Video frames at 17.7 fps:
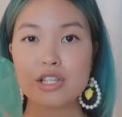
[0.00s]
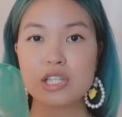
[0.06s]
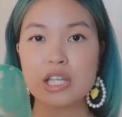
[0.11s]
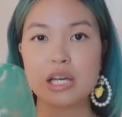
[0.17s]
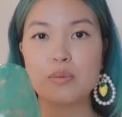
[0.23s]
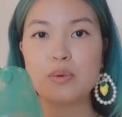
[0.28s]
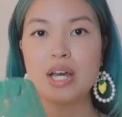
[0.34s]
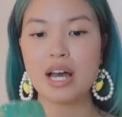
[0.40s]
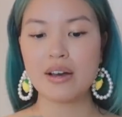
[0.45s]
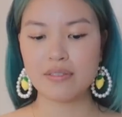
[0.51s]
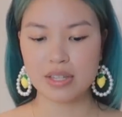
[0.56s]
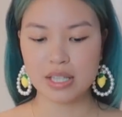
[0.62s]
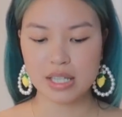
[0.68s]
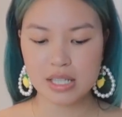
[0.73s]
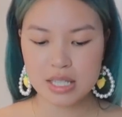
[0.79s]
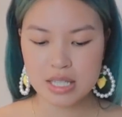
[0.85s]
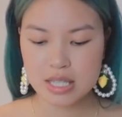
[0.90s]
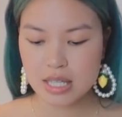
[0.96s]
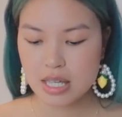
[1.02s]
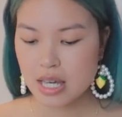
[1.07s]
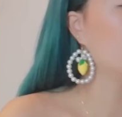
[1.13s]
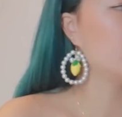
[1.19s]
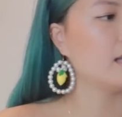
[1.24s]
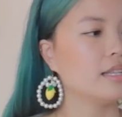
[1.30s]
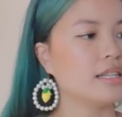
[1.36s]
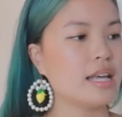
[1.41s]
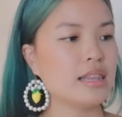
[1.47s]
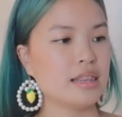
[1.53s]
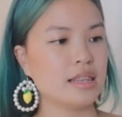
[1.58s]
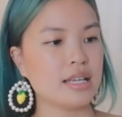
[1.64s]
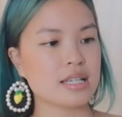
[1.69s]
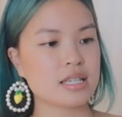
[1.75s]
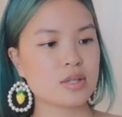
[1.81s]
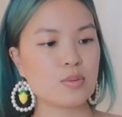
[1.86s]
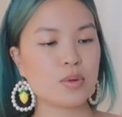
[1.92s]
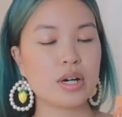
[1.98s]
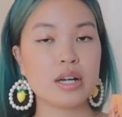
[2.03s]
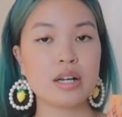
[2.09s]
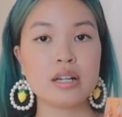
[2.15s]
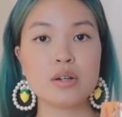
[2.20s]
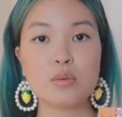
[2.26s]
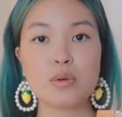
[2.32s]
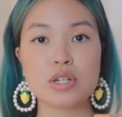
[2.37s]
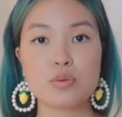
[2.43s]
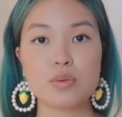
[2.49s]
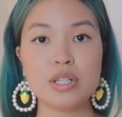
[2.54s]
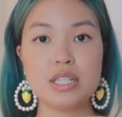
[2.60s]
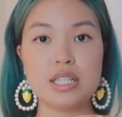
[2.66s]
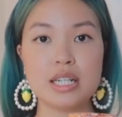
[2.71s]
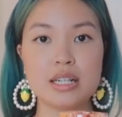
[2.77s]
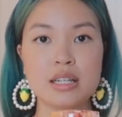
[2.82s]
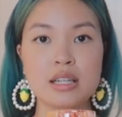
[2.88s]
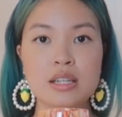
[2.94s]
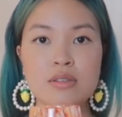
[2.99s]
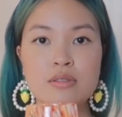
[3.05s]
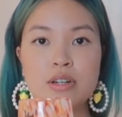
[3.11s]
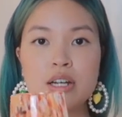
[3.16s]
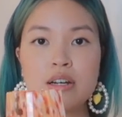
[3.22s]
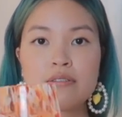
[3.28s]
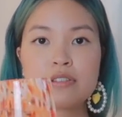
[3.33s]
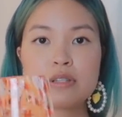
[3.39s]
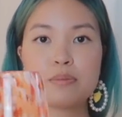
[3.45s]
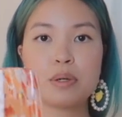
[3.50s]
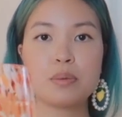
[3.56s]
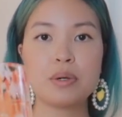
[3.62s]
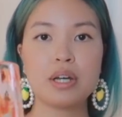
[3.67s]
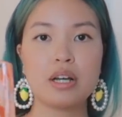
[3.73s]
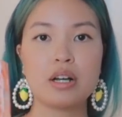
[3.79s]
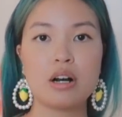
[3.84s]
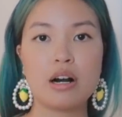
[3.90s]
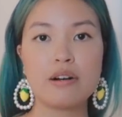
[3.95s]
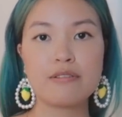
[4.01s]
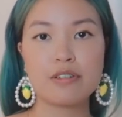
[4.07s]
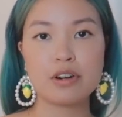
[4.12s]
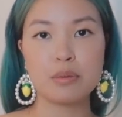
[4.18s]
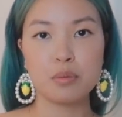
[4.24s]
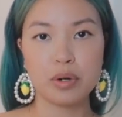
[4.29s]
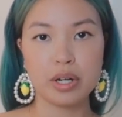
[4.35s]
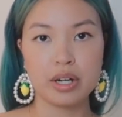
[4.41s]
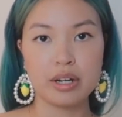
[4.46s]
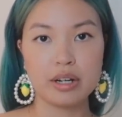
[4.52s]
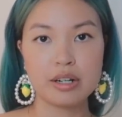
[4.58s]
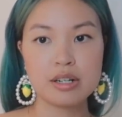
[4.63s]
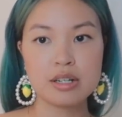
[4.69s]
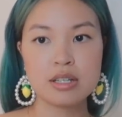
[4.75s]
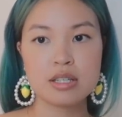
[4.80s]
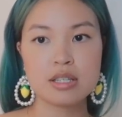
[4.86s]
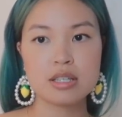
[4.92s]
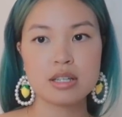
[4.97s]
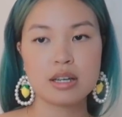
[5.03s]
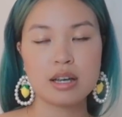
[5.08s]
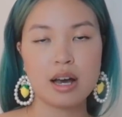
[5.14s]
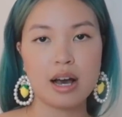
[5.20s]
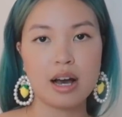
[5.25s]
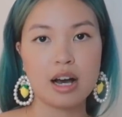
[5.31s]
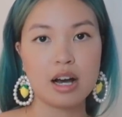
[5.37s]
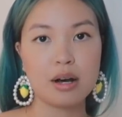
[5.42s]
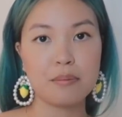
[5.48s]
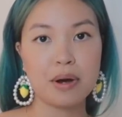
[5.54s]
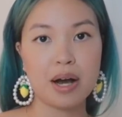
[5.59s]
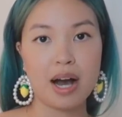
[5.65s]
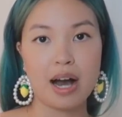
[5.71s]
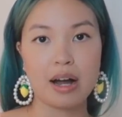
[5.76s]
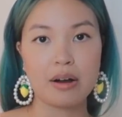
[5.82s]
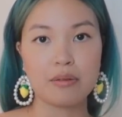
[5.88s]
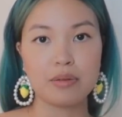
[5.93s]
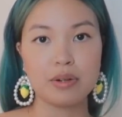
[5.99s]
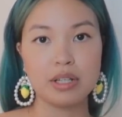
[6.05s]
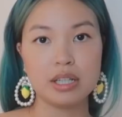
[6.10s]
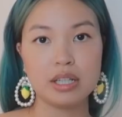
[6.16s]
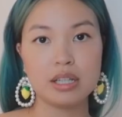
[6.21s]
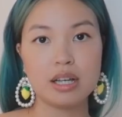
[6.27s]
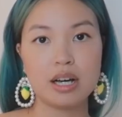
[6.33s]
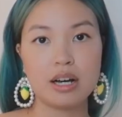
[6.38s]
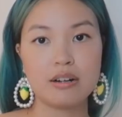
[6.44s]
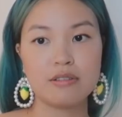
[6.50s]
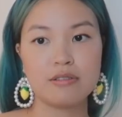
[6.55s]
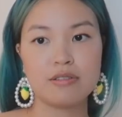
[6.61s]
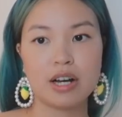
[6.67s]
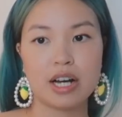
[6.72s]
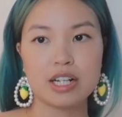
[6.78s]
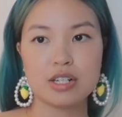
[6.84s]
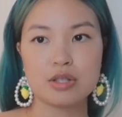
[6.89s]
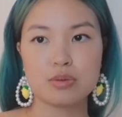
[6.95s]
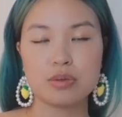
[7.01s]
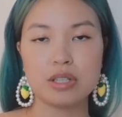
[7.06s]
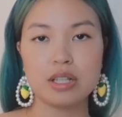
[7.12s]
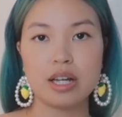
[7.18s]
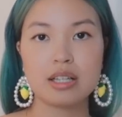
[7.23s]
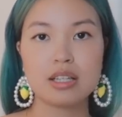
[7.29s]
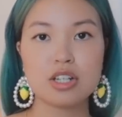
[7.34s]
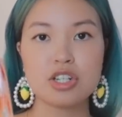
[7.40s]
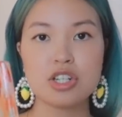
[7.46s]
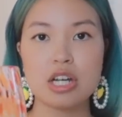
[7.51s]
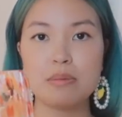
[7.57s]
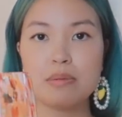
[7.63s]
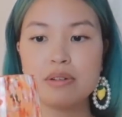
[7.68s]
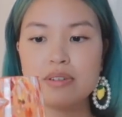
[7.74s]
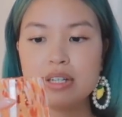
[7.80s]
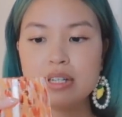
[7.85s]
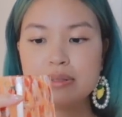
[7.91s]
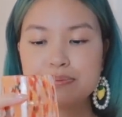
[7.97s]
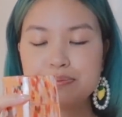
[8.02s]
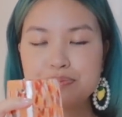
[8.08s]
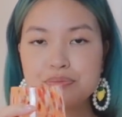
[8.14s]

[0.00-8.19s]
So like we have these, and then this one, which we didn't thrift but we got from Winners. I really love. I just really like the shape of it.